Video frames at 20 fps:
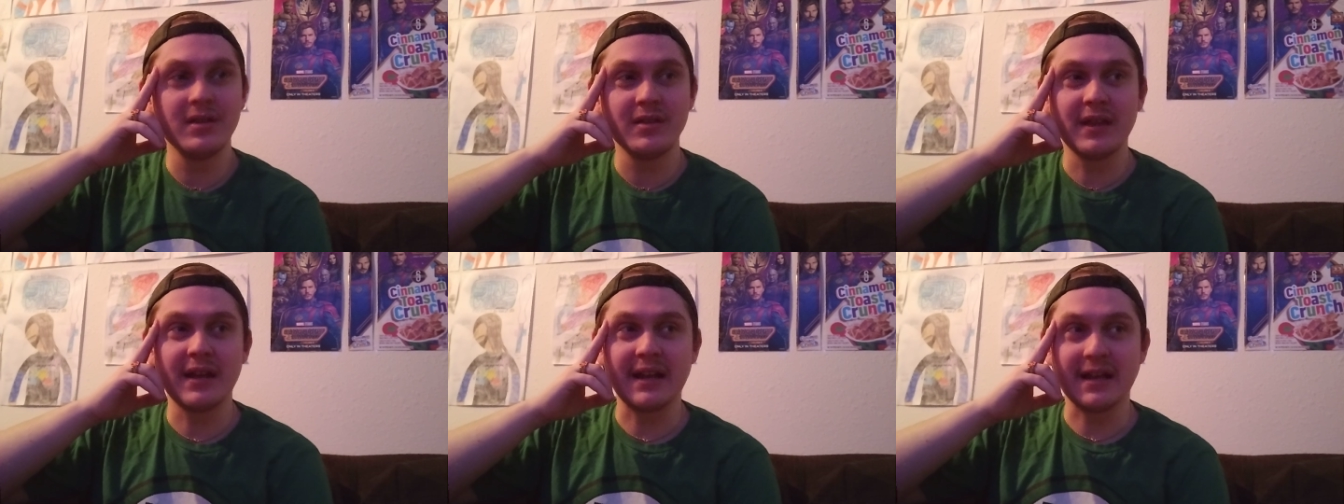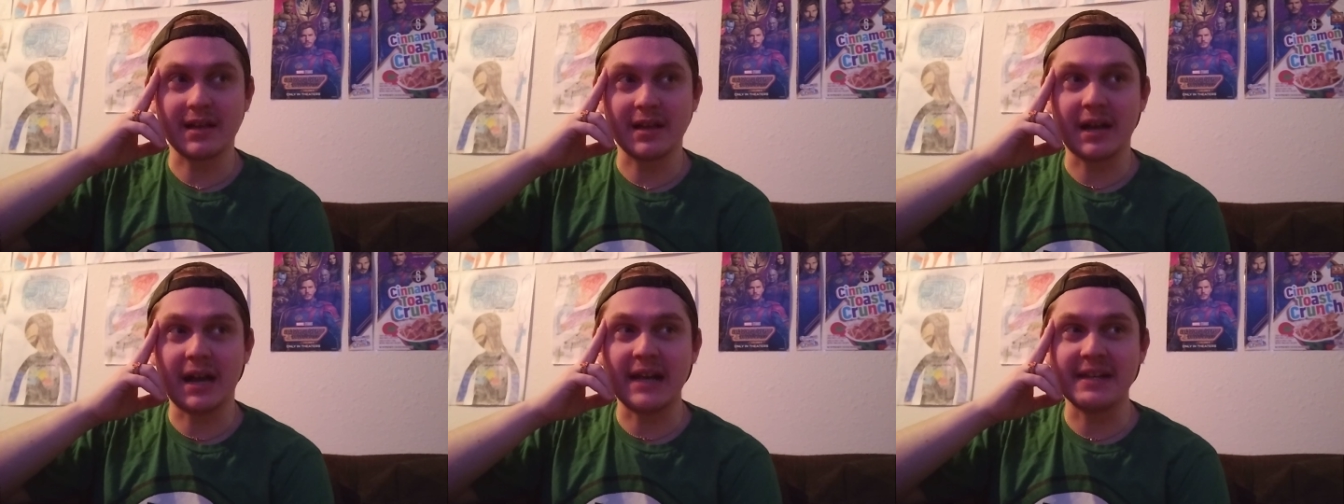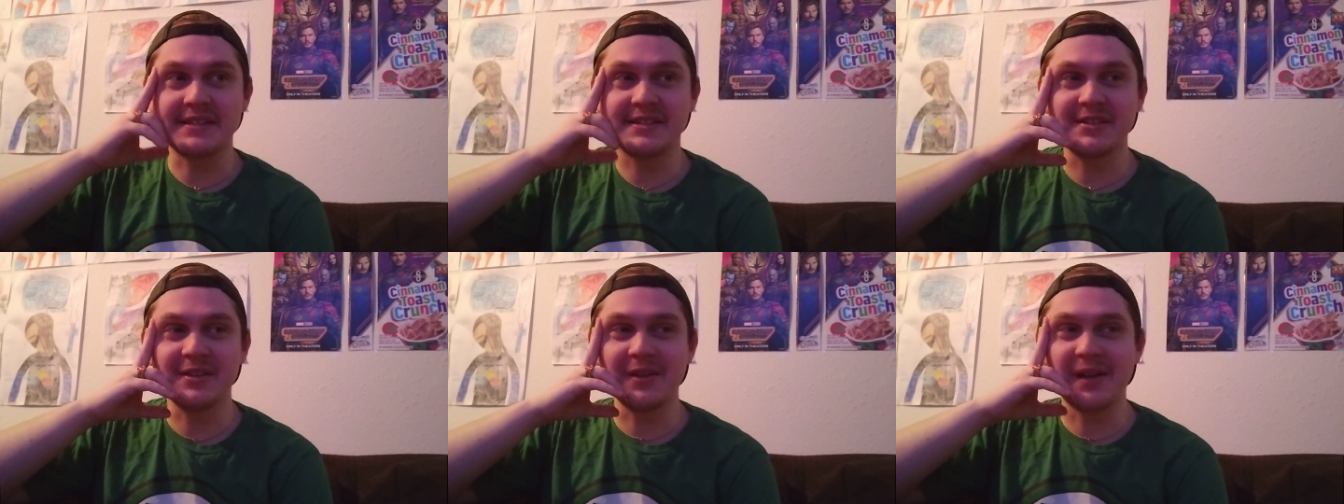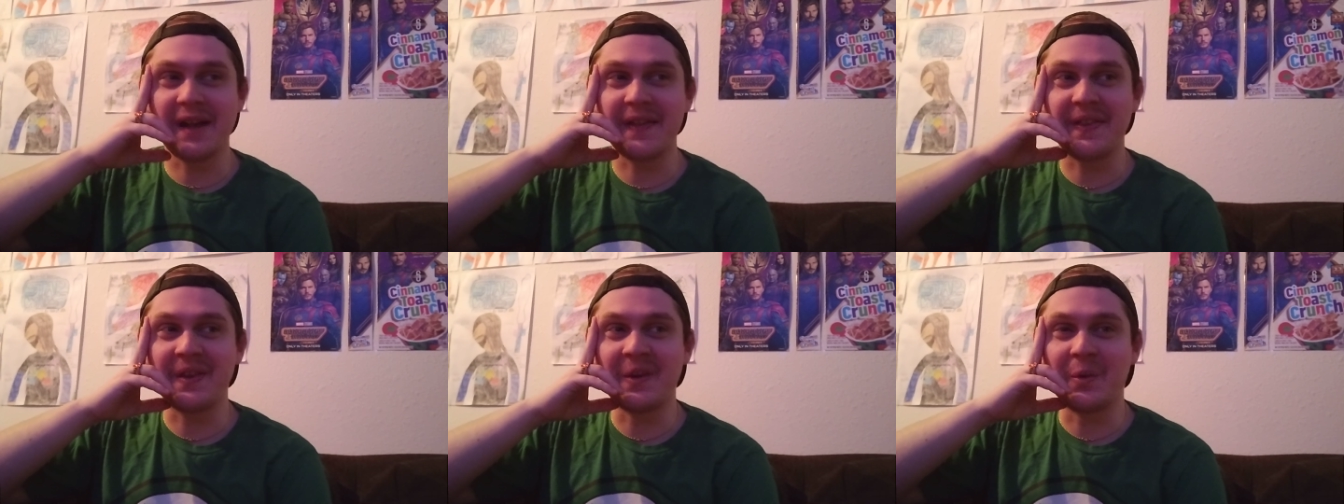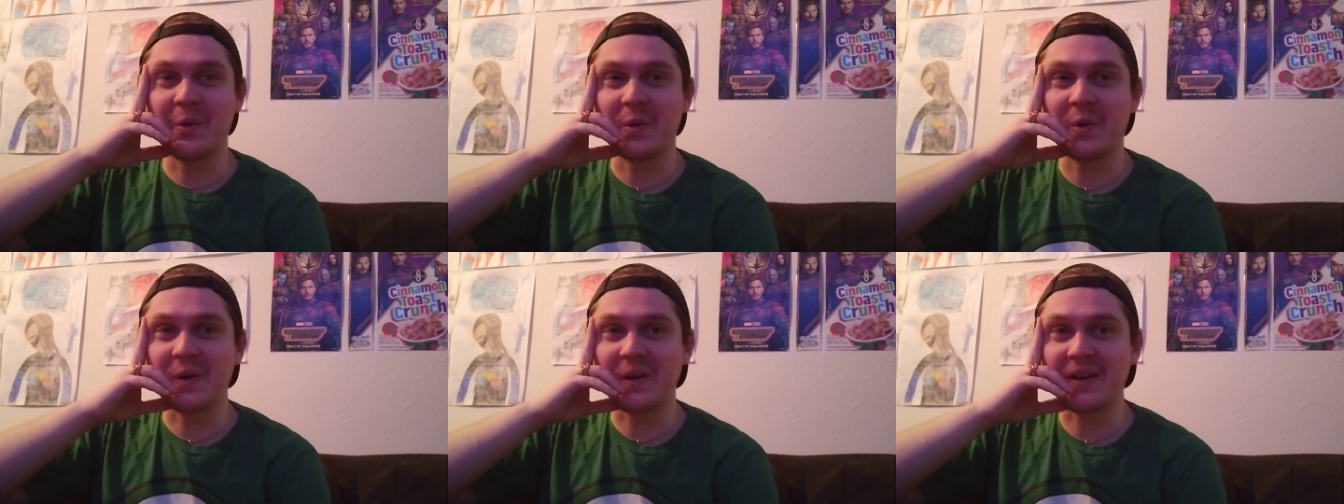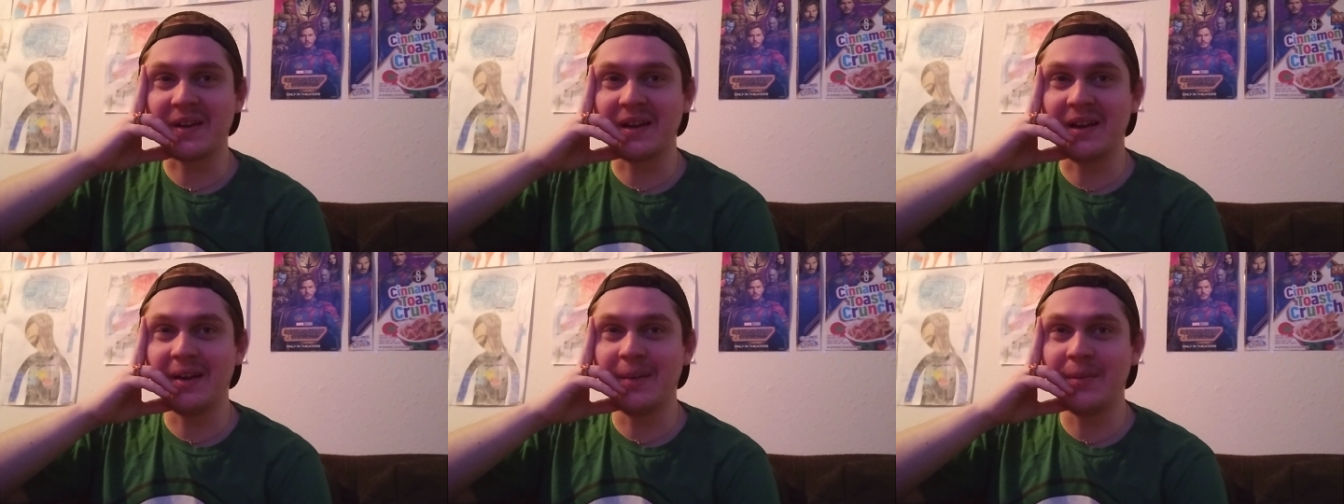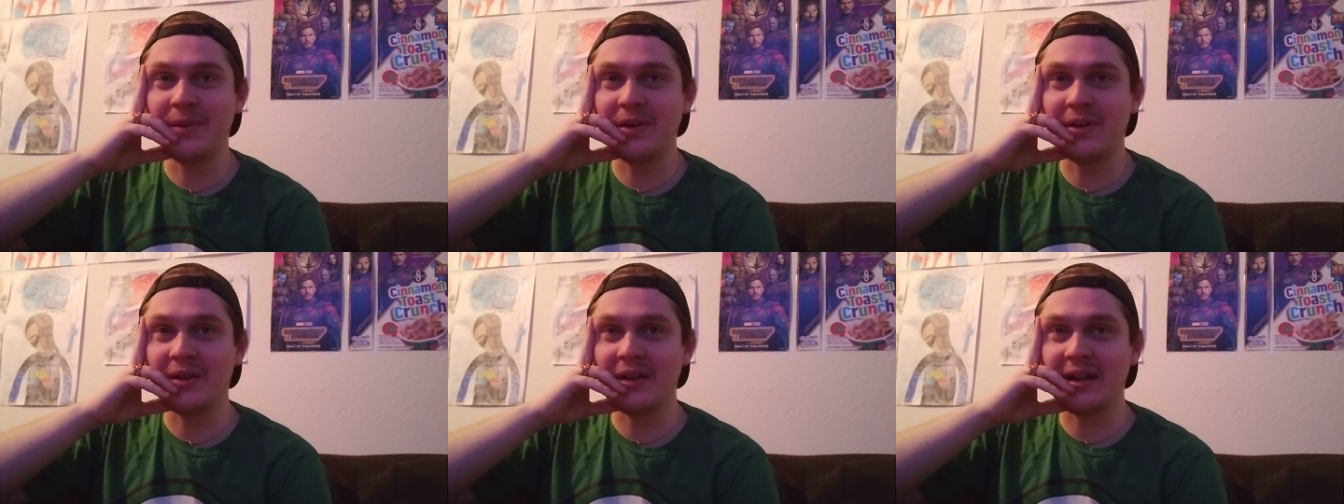Like, I still got the work done,
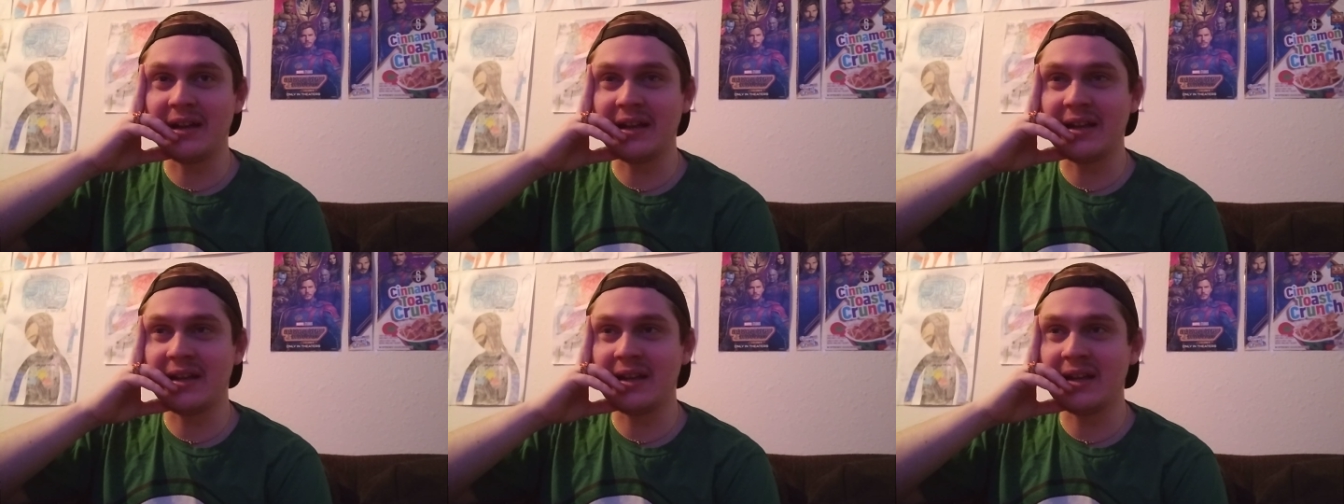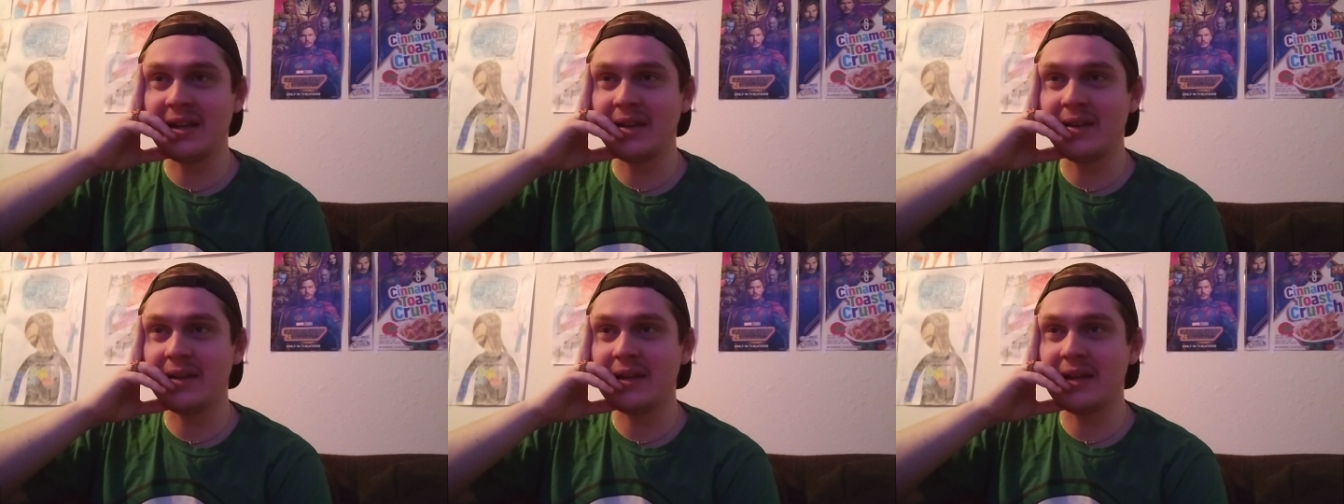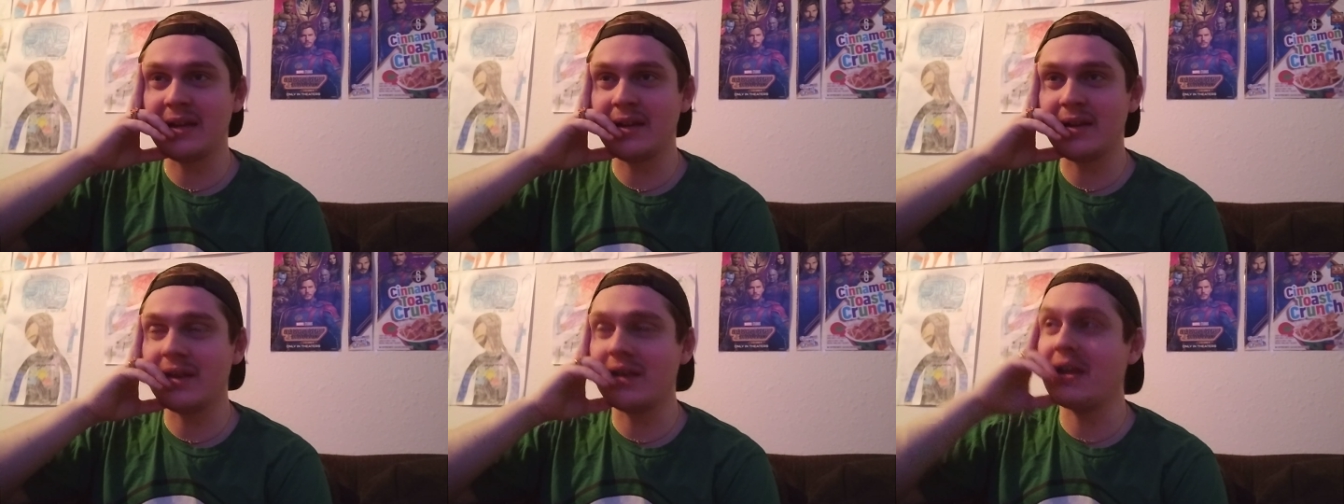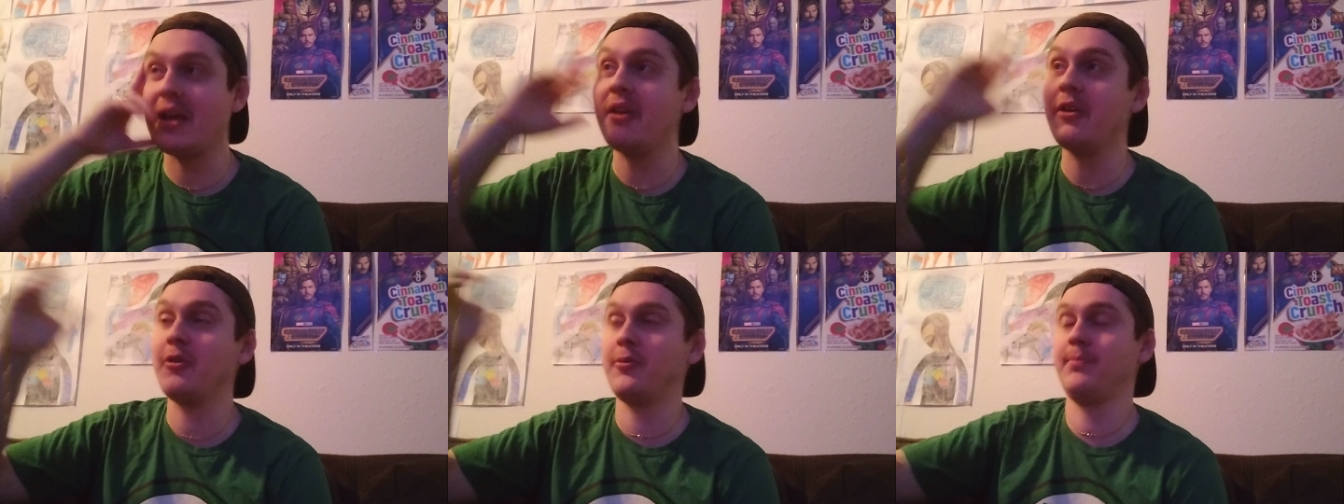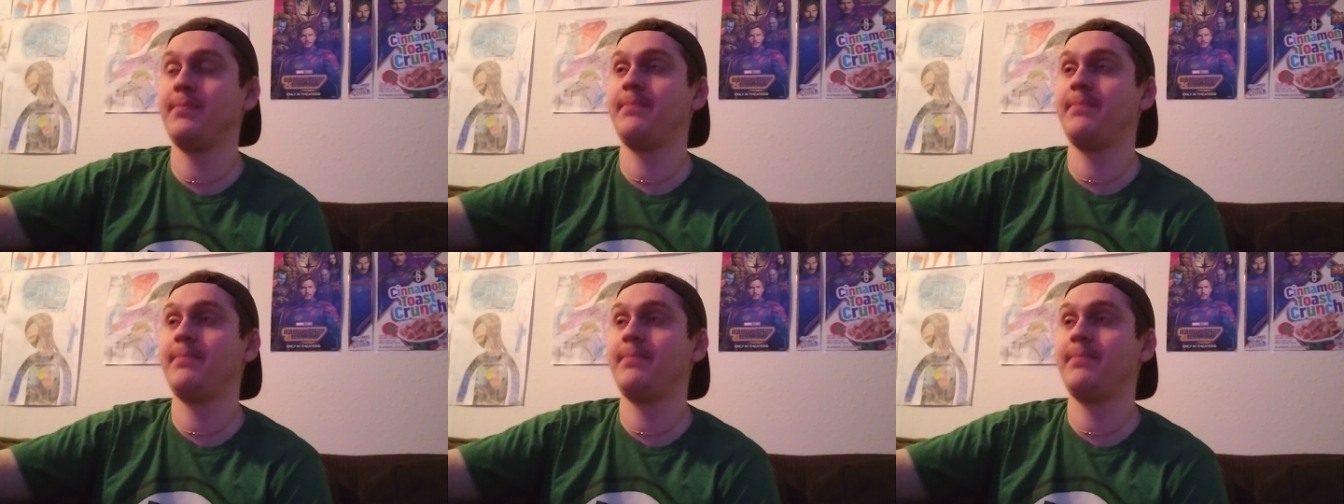but like, get, get, uh,